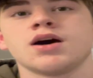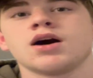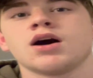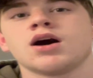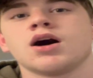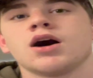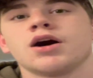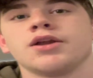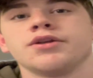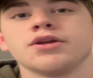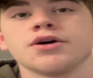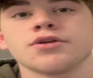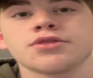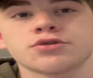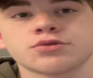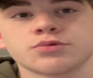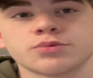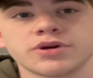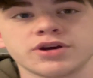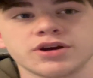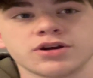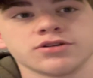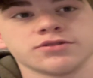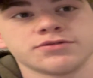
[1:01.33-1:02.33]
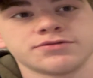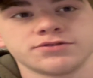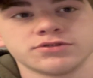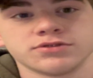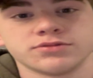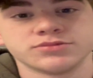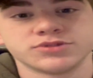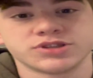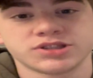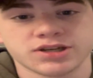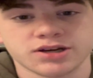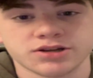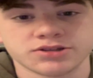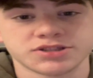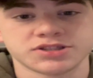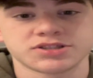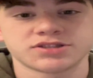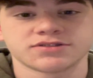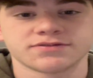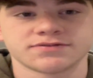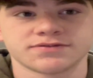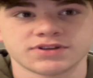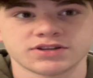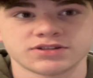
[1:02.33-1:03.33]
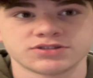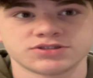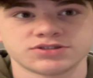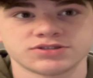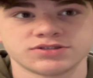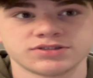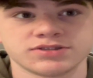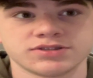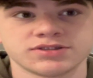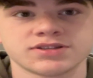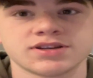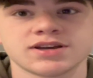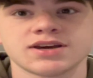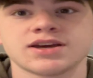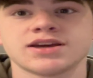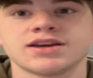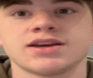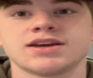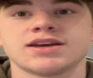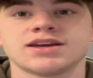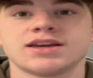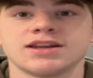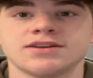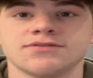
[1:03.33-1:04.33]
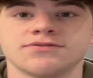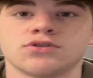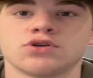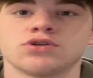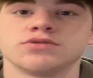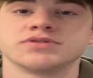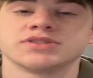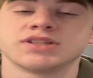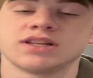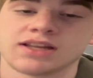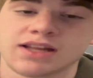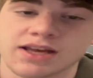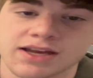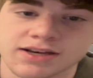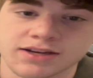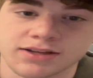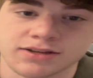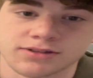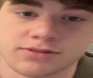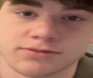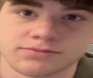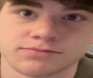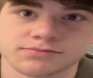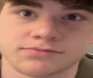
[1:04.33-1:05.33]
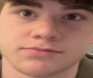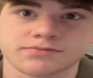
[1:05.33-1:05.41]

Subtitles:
Another way our film challenges conventions involves the lighting.